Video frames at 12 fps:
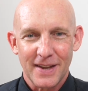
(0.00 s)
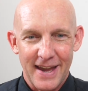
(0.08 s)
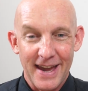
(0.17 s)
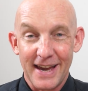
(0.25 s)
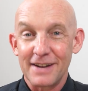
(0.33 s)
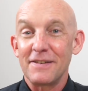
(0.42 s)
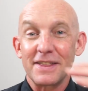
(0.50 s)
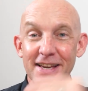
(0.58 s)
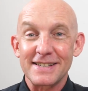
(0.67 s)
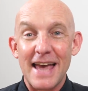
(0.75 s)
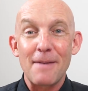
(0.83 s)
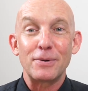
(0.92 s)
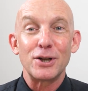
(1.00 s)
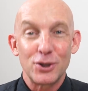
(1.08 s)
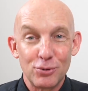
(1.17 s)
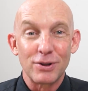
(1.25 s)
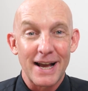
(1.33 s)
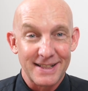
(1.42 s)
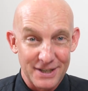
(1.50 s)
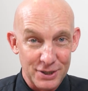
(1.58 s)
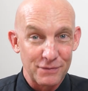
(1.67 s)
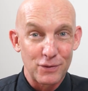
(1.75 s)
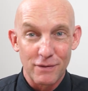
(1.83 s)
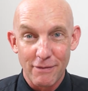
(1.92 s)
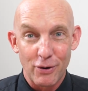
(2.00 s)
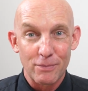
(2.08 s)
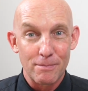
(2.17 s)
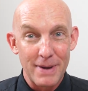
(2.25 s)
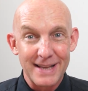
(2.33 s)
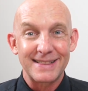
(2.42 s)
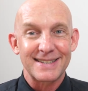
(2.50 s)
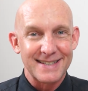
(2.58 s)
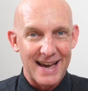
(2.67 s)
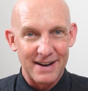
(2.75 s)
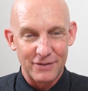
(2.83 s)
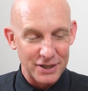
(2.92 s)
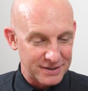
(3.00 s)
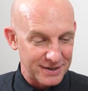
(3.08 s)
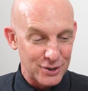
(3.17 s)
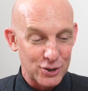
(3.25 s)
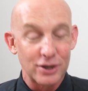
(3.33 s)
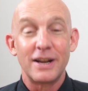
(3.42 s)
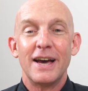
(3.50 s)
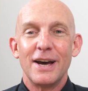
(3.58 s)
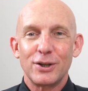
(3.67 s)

And if anything's things happen to you like this. If you've ever made this kind of a decision